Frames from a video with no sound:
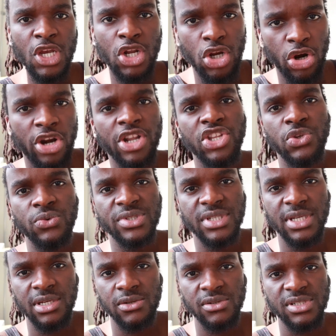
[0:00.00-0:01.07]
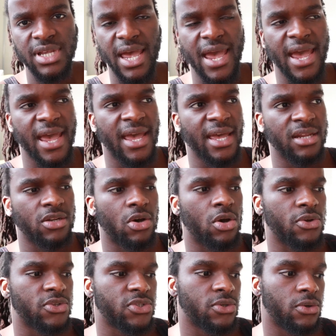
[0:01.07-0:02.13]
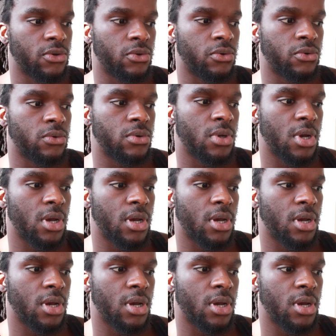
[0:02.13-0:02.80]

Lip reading: learning new skills and also